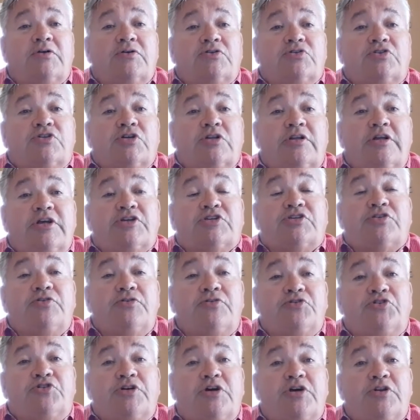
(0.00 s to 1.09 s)
Solicitor
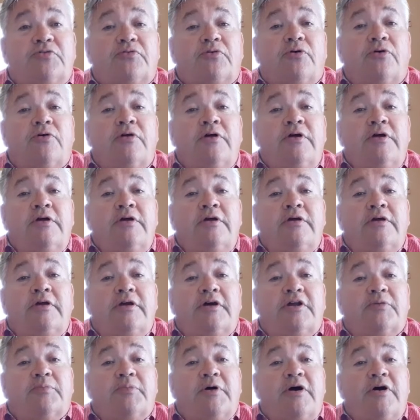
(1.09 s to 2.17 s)
General
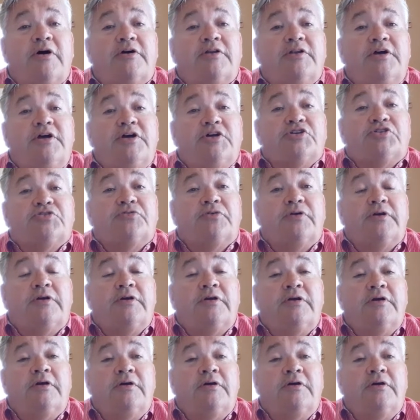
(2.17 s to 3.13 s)
in American history.